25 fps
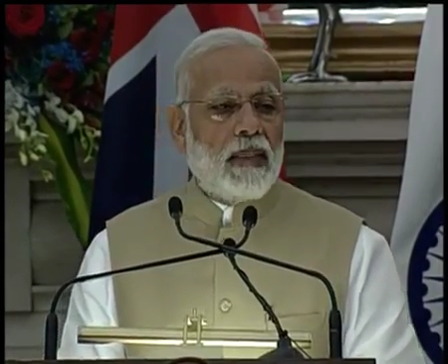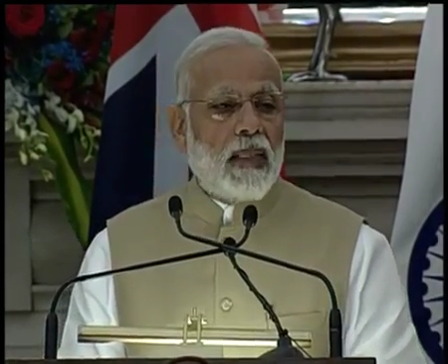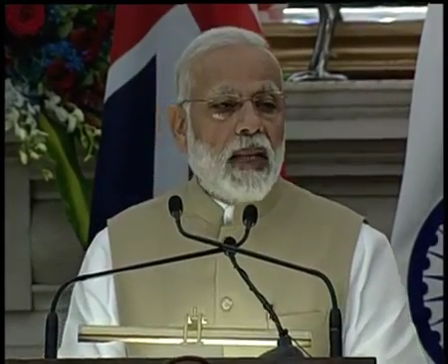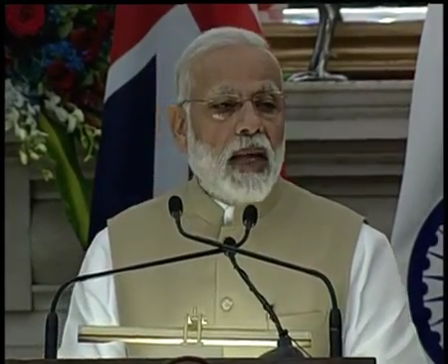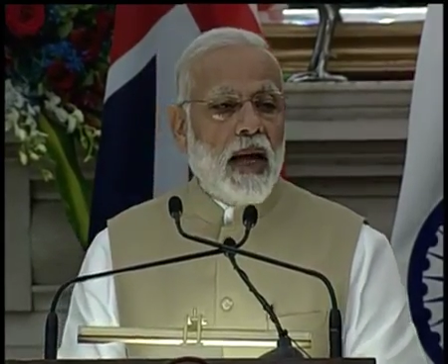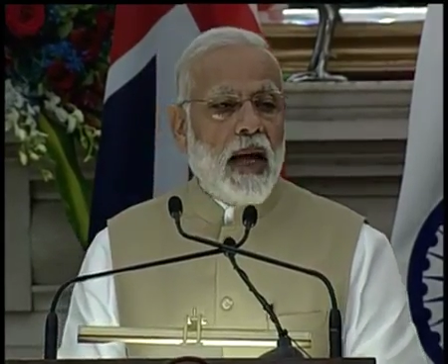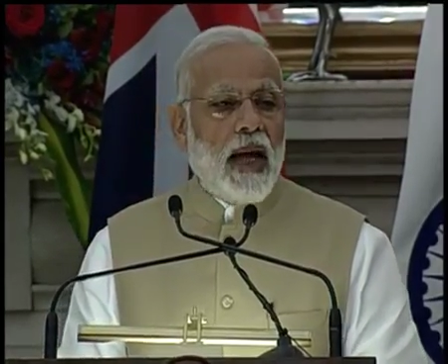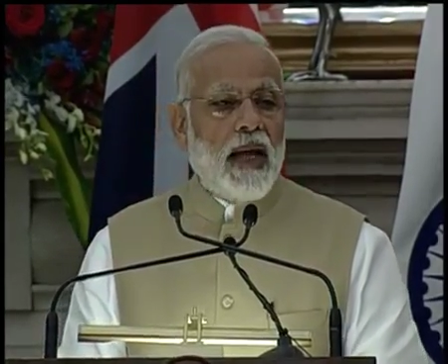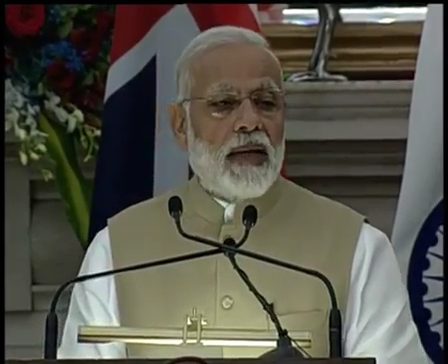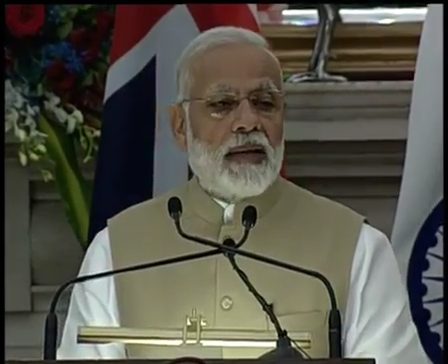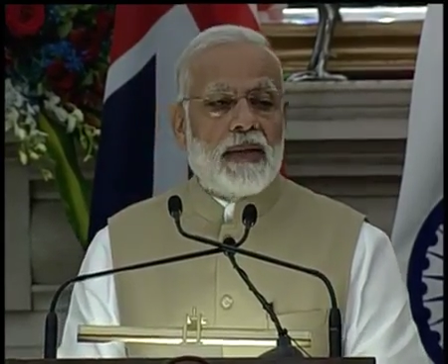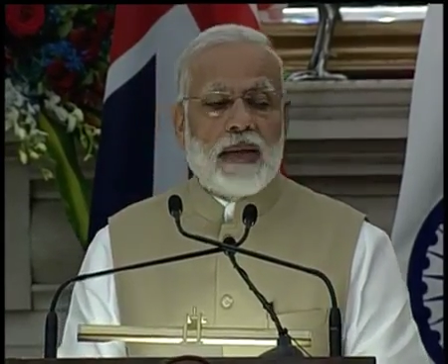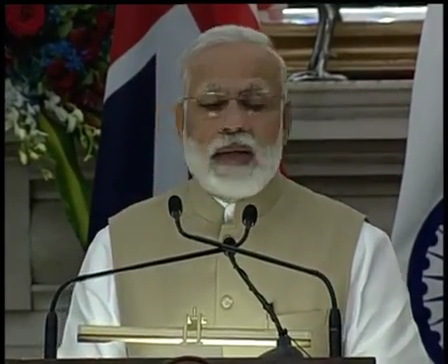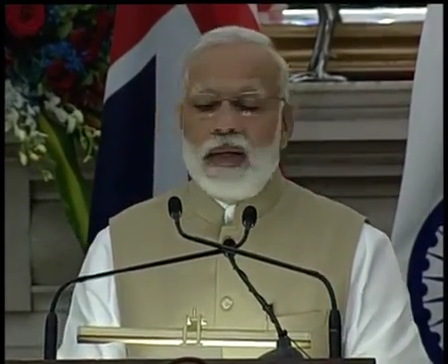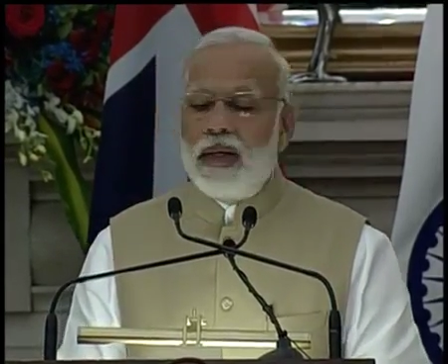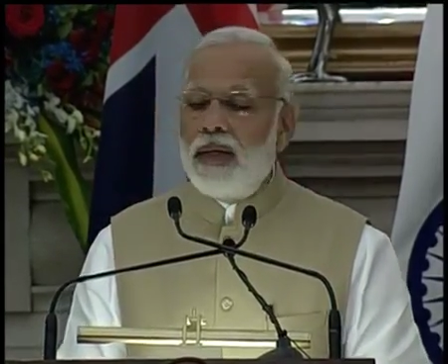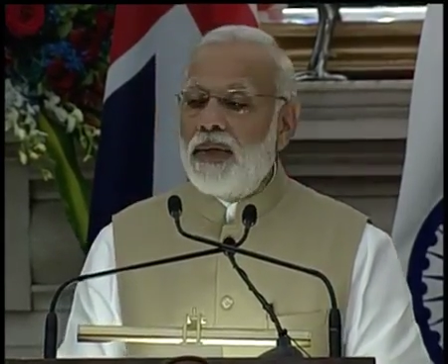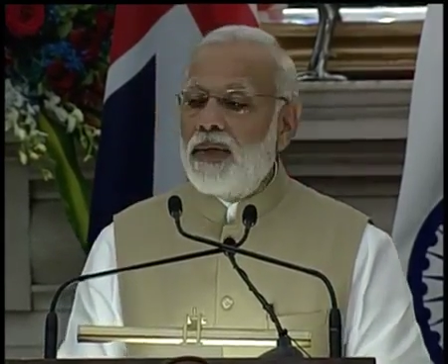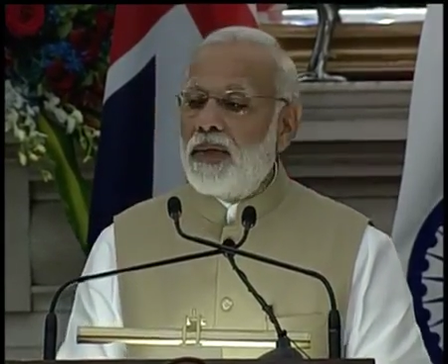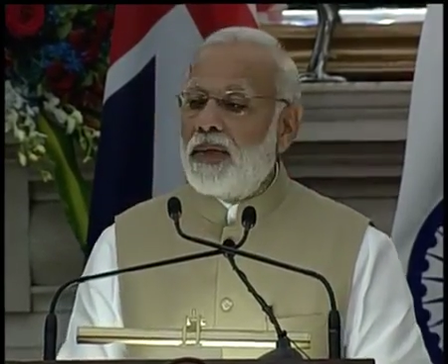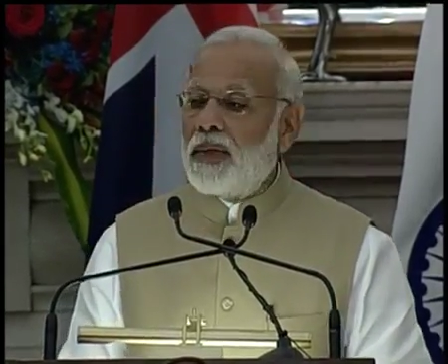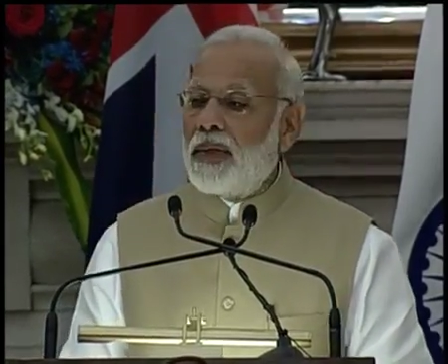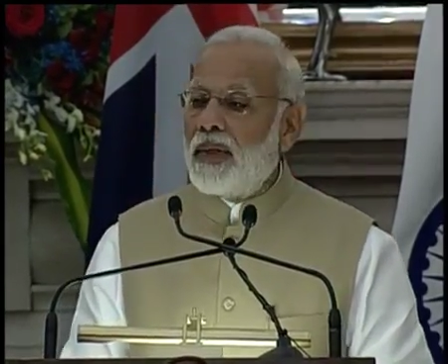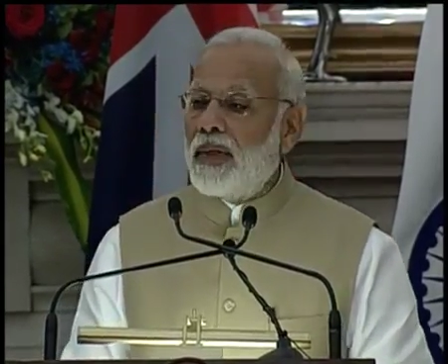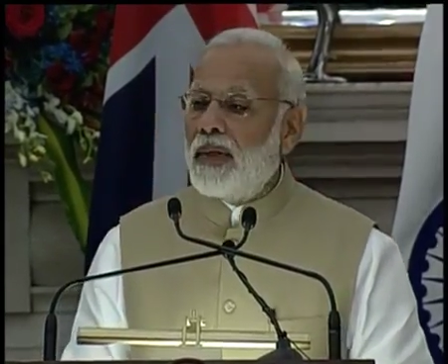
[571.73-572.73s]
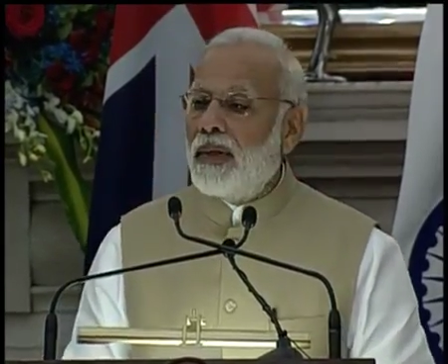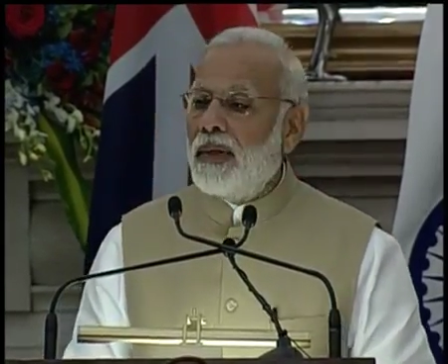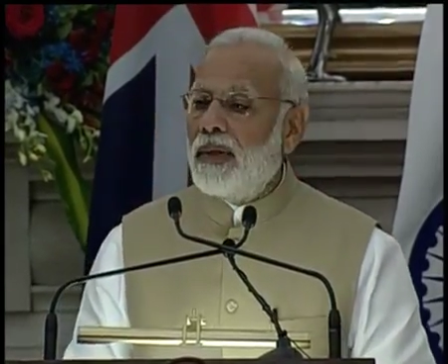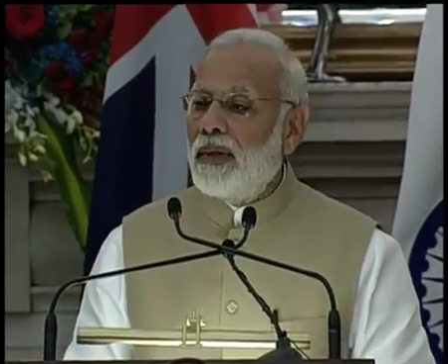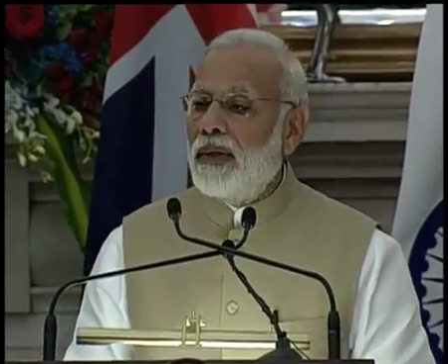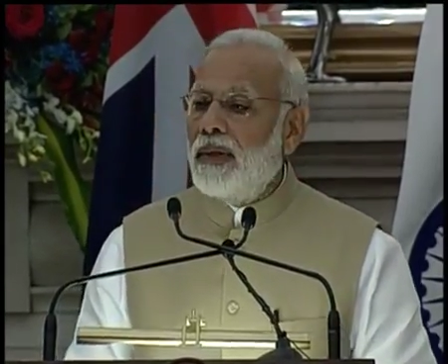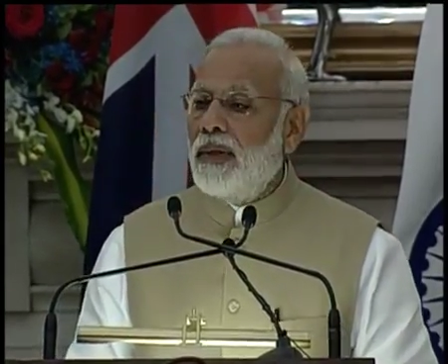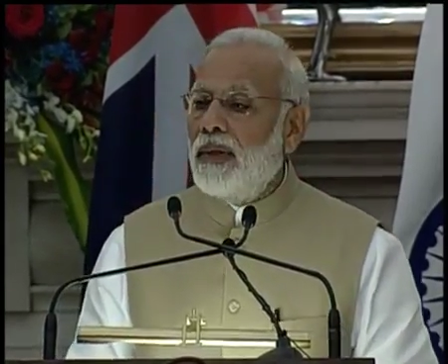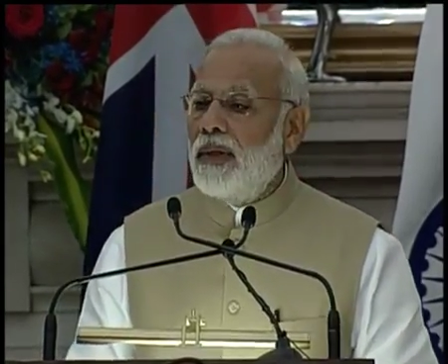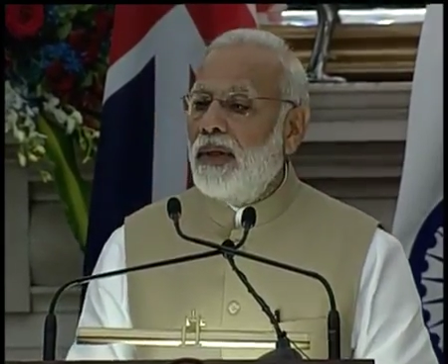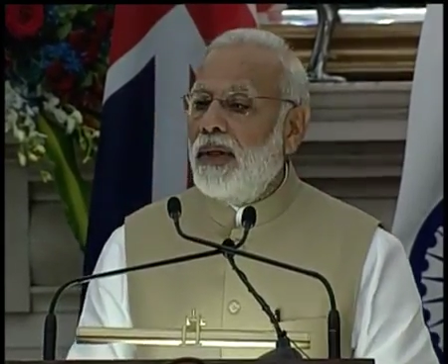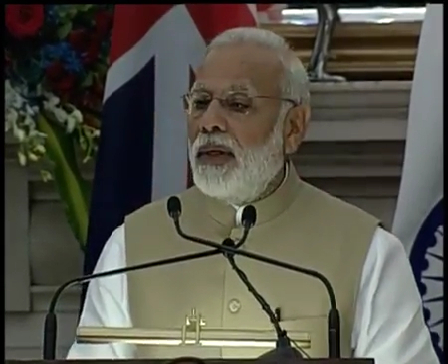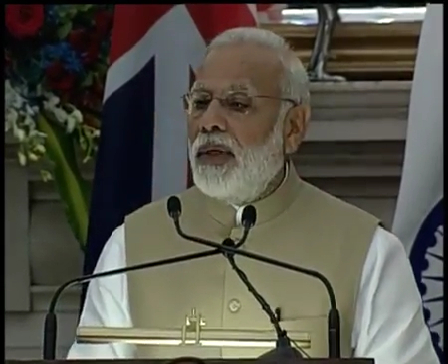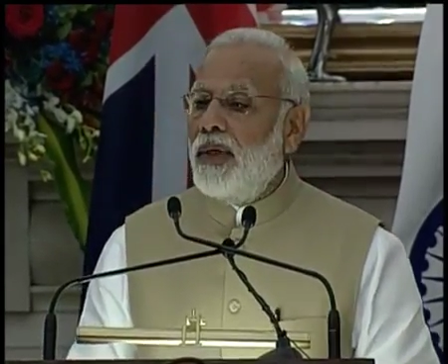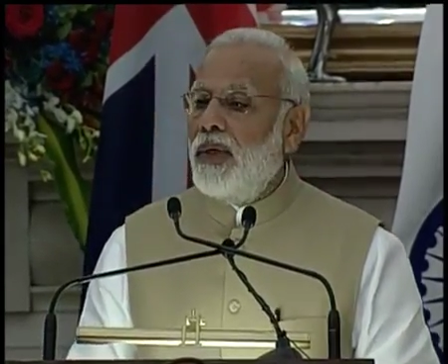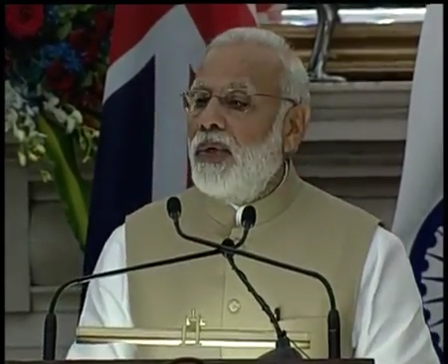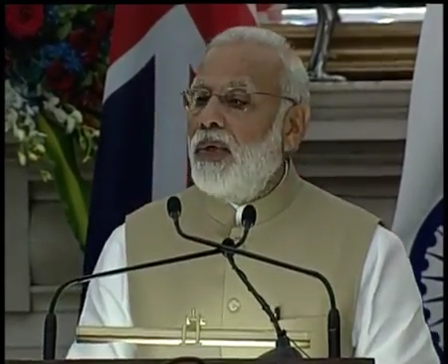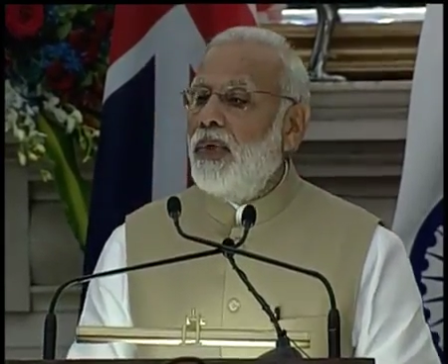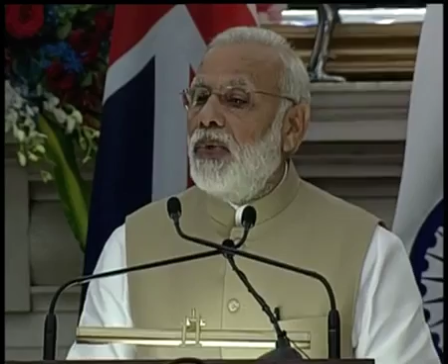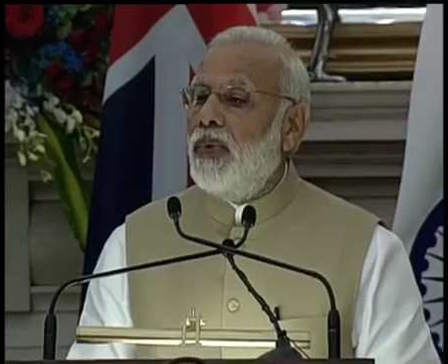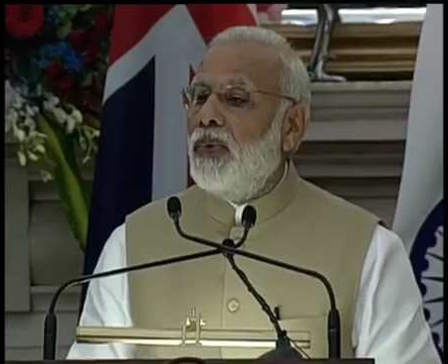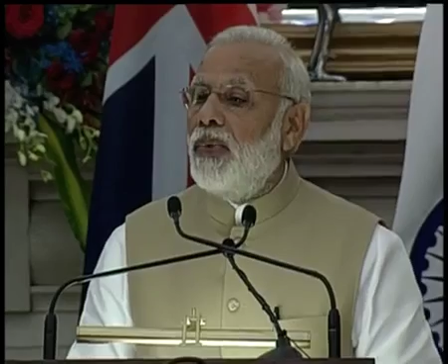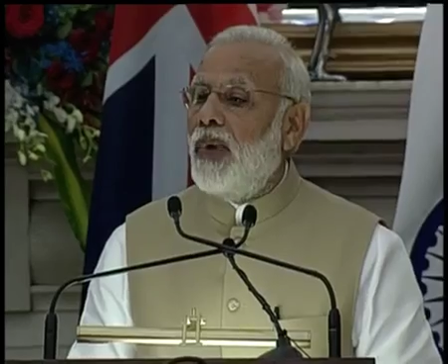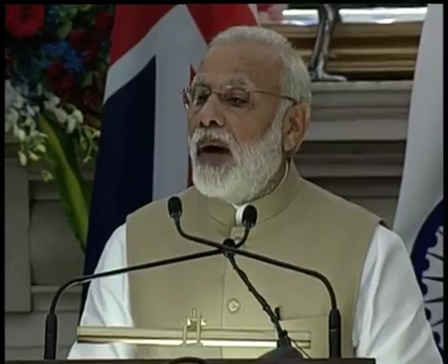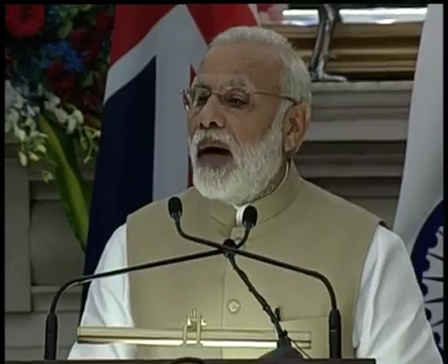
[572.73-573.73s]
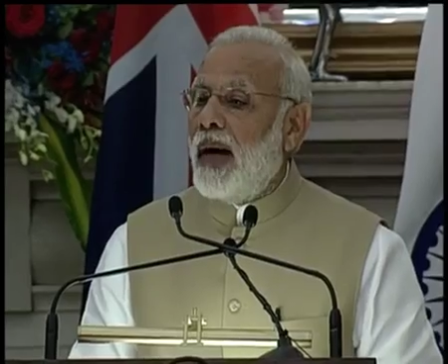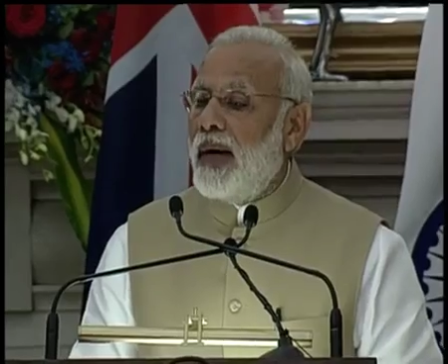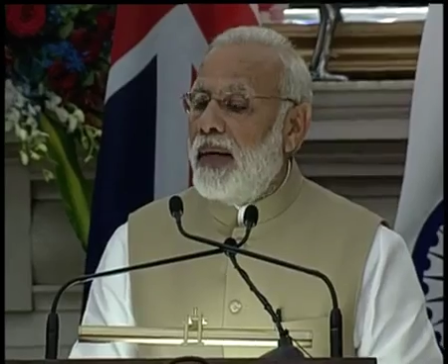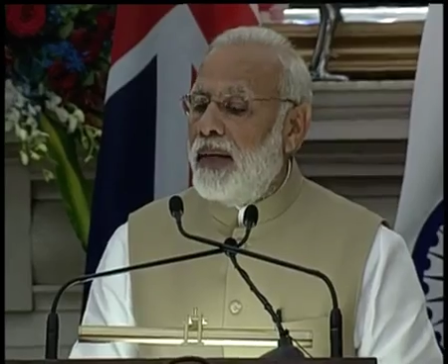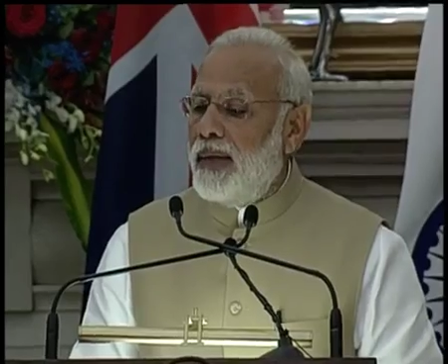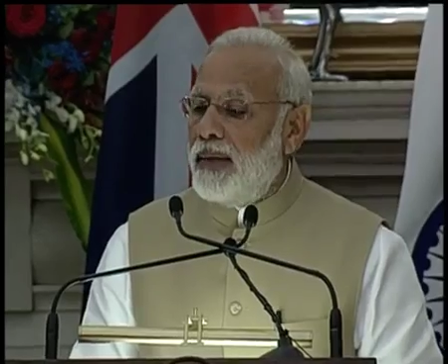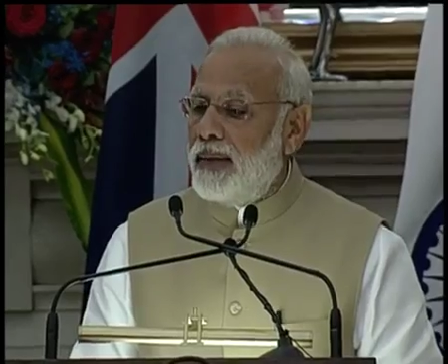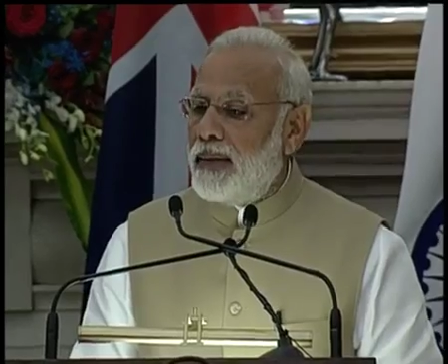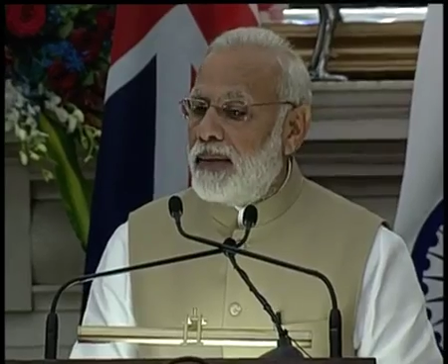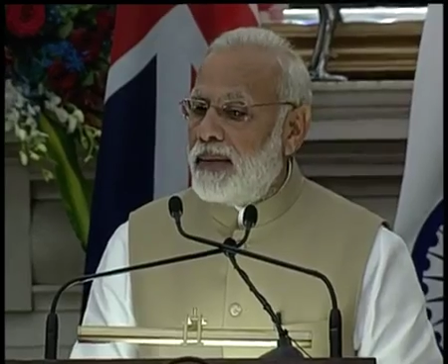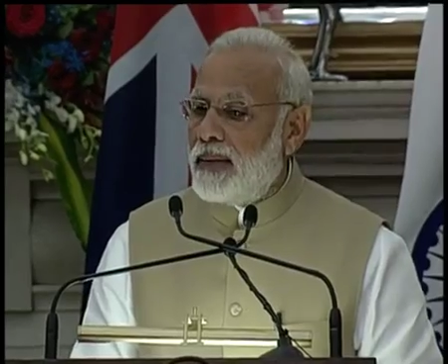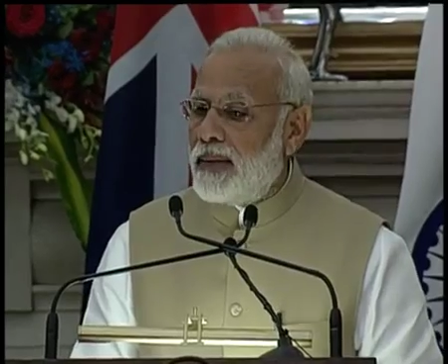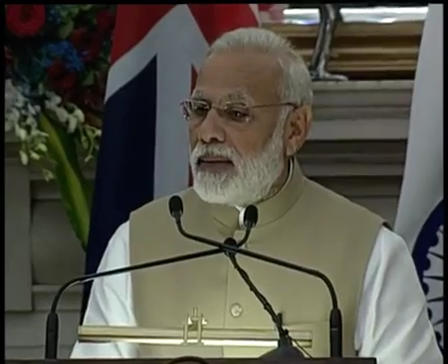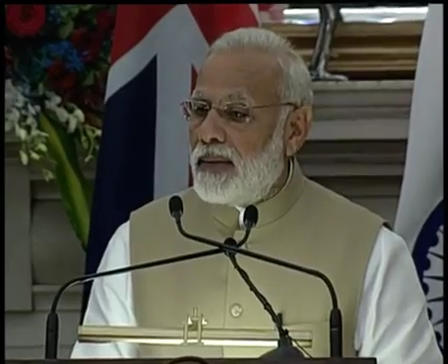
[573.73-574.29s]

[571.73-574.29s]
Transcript: has reached new heights.